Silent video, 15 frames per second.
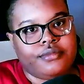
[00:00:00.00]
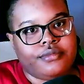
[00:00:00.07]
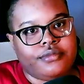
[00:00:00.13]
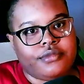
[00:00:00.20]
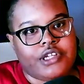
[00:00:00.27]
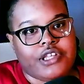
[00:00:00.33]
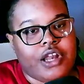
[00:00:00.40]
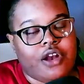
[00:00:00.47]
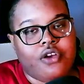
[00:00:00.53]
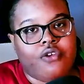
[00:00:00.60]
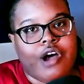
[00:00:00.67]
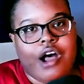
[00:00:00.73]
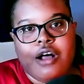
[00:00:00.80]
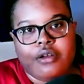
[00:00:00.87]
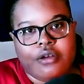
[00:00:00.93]
Because I don't know
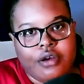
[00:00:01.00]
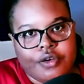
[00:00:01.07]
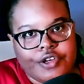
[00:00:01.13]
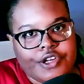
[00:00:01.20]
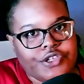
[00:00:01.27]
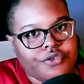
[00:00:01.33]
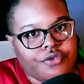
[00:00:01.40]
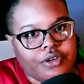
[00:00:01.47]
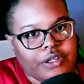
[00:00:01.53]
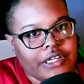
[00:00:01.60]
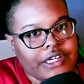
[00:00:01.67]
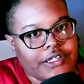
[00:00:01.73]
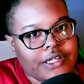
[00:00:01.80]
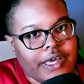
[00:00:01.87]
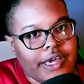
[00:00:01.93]
how long Discord
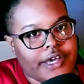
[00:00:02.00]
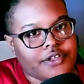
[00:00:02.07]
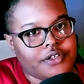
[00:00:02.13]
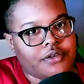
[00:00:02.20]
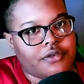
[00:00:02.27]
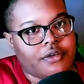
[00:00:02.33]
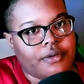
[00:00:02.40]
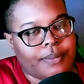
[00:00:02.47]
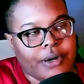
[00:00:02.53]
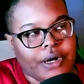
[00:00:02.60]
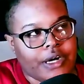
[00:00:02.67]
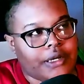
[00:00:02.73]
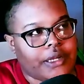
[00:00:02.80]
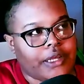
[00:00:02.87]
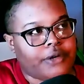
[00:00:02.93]
links last
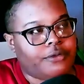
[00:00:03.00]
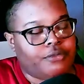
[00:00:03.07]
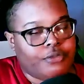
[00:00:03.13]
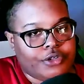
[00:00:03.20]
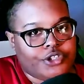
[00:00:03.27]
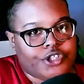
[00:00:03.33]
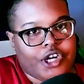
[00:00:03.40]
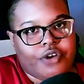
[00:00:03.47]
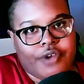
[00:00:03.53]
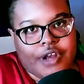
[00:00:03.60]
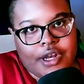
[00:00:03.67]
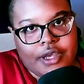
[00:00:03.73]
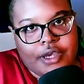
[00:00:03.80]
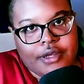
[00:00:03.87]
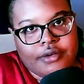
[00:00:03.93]
upon like
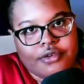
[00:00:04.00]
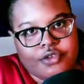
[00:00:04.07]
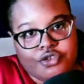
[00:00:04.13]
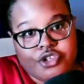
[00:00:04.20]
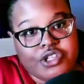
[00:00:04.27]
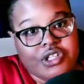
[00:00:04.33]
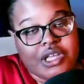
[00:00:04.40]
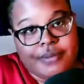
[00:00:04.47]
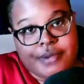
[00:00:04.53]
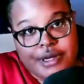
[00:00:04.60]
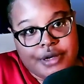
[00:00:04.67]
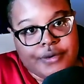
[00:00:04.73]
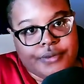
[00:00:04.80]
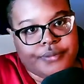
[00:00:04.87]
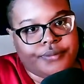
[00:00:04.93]
generating it. So just let me know.
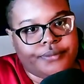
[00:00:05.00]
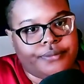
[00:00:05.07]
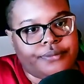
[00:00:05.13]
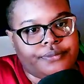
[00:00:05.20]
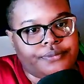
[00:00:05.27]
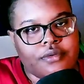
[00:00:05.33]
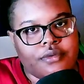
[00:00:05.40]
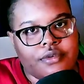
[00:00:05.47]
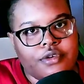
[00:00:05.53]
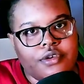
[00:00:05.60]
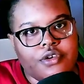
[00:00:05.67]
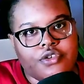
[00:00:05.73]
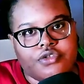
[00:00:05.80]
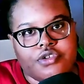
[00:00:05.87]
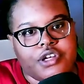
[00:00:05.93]

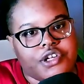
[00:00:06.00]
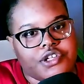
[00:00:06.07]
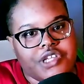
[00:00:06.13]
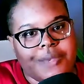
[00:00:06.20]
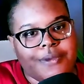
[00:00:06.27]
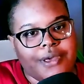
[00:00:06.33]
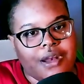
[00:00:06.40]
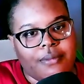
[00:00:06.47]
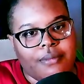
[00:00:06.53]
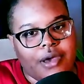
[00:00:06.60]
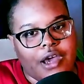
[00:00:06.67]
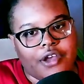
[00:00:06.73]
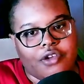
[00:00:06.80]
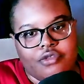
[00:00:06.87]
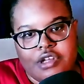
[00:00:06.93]
So yeah, just keep that in
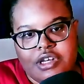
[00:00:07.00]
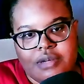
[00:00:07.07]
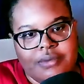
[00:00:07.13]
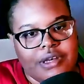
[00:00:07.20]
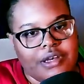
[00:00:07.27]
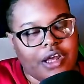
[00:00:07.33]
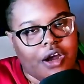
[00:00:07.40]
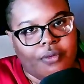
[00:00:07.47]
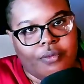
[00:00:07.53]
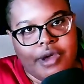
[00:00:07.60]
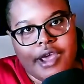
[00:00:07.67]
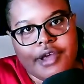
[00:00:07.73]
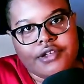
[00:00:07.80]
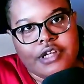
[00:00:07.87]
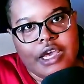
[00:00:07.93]
mind. You need to be
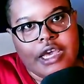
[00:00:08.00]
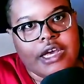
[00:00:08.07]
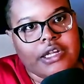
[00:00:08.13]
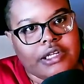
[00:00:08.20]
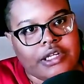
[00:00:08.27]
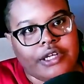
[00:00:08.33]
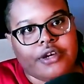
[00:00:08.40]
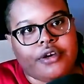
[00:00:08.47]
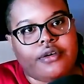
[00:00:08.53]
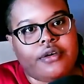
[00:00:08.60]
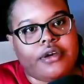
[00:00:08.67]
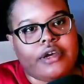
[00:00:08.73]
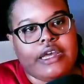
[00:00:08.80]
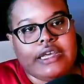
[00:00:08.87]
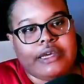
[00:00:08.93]
direct and clear
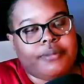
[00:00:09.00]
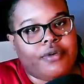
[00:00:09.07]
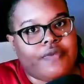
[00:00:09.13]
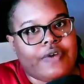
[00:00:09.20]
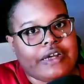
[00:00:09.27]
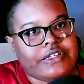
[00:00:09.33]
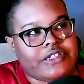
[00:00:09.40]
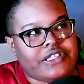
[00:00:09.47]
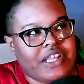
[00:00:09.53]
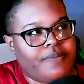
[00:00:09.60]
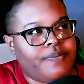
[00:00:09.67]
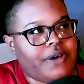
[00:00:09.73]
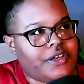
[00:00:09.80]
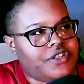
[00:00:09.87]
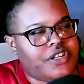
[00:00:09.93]
and provide
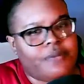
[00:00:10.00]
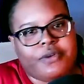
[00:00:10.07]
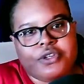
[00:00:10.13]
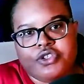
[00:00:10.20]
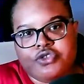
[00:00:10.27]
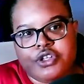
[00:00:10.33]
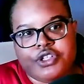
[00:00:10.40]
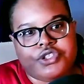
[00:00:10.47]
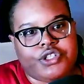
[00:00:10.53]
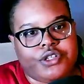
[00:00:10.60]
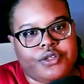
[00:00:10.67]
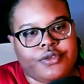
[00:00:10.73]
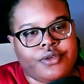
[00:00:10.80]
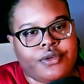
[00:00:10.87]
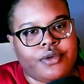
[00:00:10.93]
step-by-step
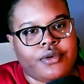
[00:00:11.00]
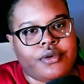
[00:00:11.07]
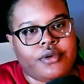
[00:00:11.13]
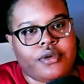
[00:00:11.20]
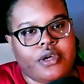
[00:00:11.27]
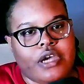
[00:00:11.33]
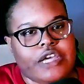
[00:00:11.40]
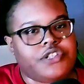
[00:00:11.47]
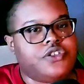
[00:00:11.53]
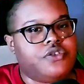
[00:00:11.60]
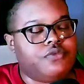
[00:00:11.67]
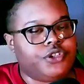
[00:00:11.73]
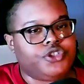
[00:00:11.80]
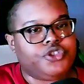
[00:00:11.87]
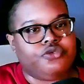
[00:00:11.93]
instructions as to
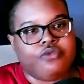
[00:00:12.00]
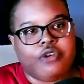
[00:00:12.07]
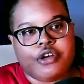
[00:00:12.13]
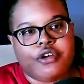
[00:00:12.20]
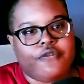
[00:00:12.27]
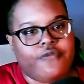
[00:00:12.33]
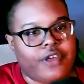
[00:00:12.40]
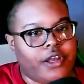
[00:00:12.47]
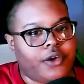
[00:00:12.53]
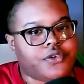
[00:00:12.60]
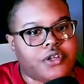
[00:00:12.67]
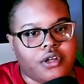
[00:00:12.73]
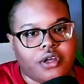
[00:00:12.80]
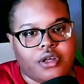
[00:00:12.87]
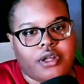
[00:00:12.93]
what you want your video to
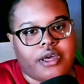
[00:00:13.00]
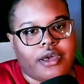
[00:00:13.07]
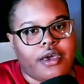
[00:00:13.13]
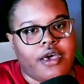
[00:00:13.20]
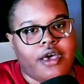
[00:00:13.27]
look like.